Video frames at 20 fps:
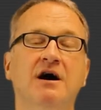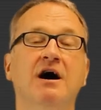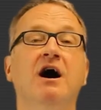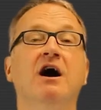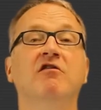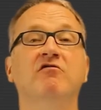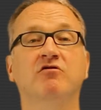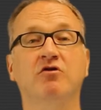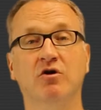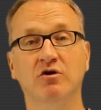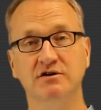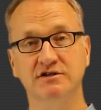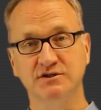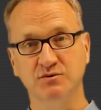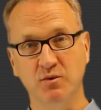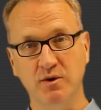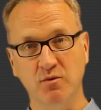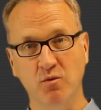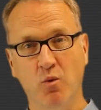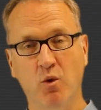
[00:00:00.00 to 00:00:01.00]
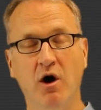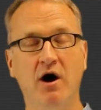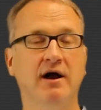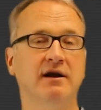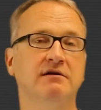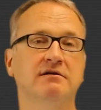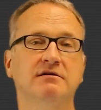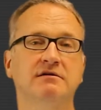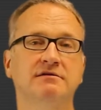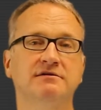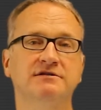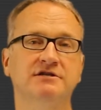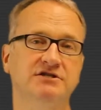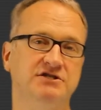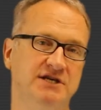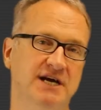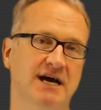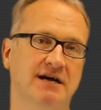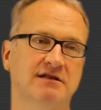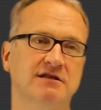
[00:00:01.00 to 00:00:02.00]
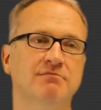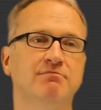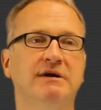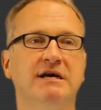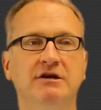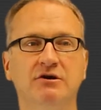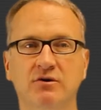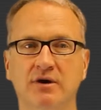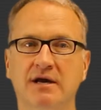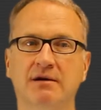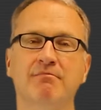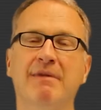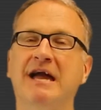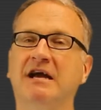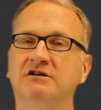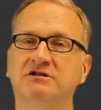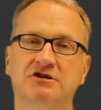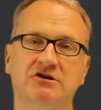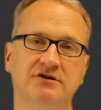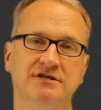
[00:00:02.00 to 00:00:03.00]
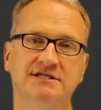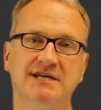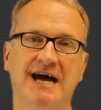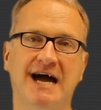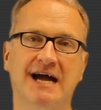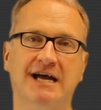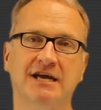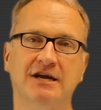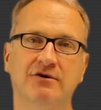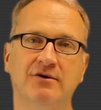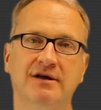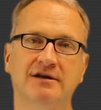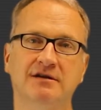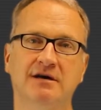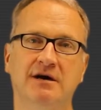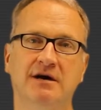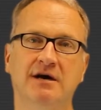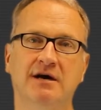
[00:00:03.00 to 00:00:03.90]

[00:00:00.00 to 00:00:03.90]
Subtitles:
Of course, we want to check the metering, make sure it's accurate.